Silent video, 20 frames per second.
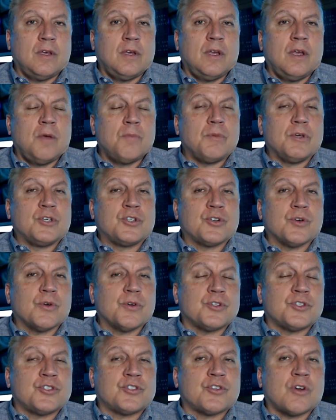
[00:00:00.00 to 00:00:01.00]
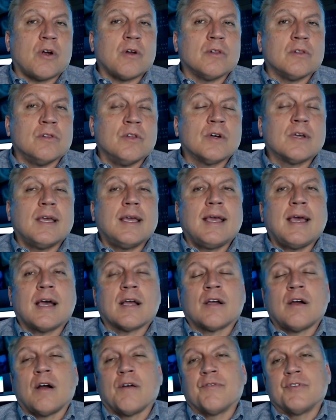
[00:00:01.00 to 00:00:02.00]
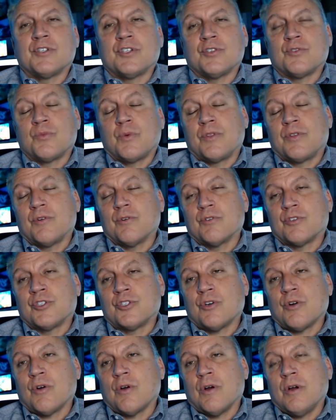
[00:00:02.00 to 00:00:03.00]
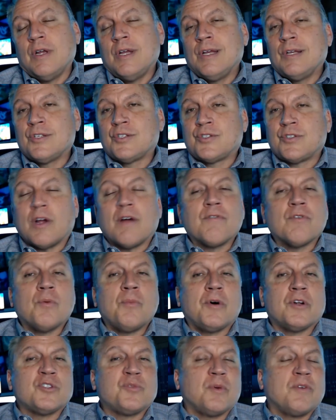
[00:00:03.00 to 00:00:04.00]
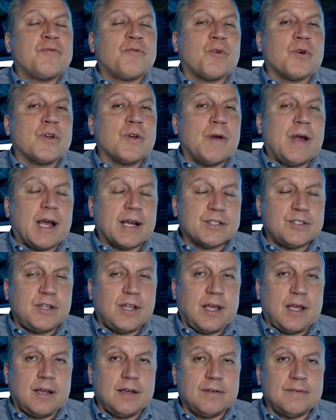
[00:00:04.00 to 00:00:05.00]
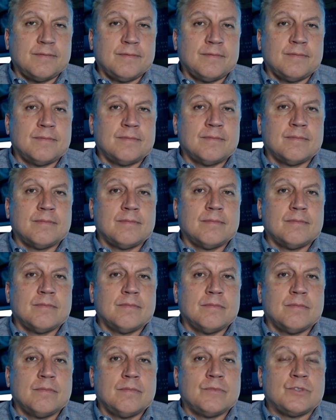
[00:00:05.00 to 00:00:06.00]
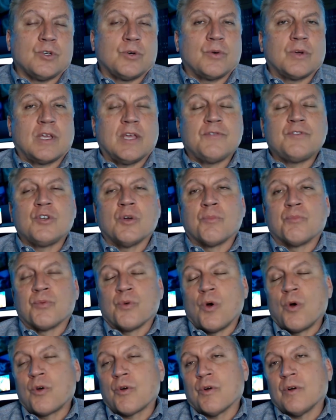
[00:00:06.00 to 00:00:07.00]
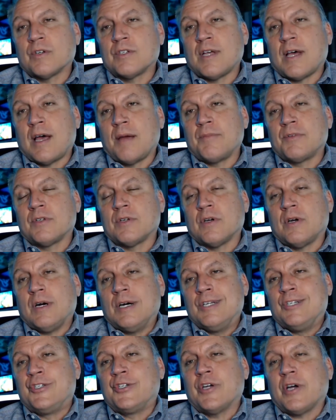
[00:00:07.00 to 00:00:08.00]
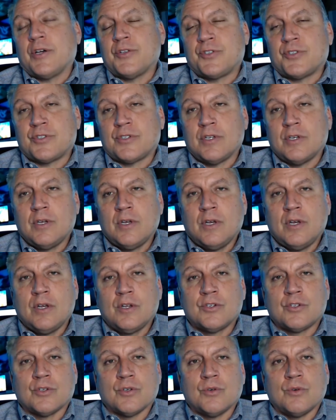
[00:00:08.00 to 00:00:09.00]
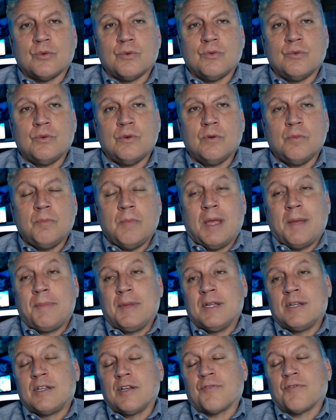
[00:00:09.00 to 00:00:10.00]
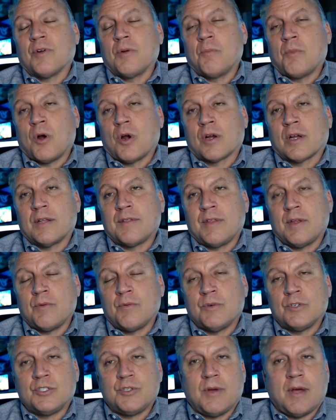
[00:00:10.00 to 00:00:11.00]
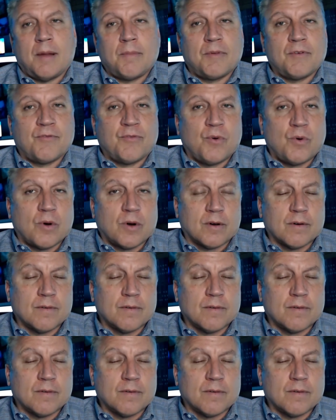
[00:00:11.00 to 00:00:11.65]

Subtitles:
Be sure to start looking at coverages with your insurer several months before your ex date. So it gives your broker time to adjust to maybe a different market than what you had before.